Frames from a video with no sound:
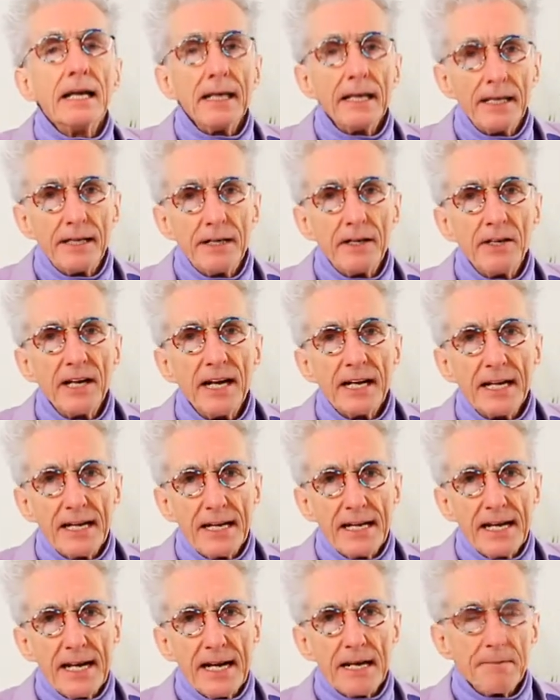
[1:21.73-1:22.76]
internet
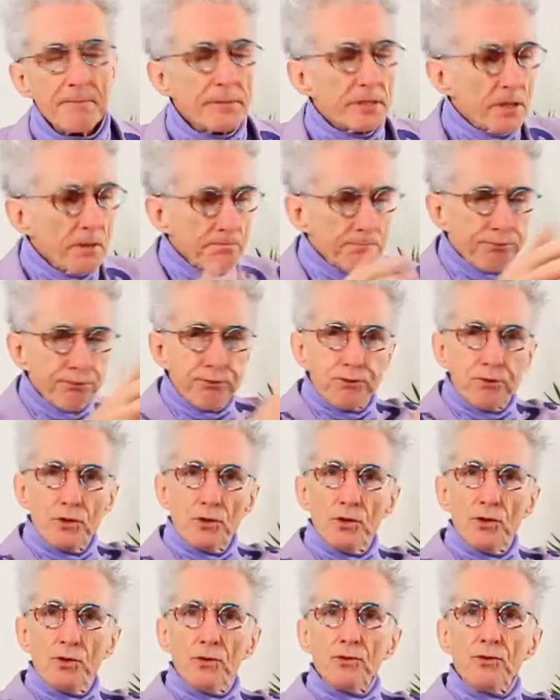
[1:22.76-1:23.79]
names to
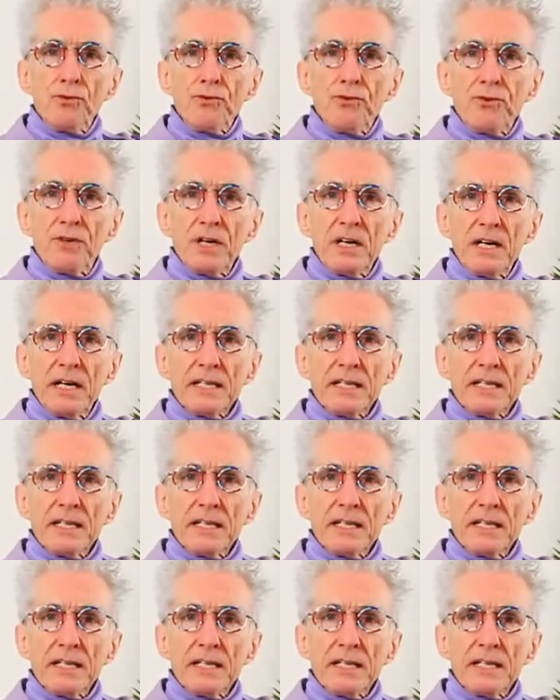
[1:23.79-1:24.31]
prove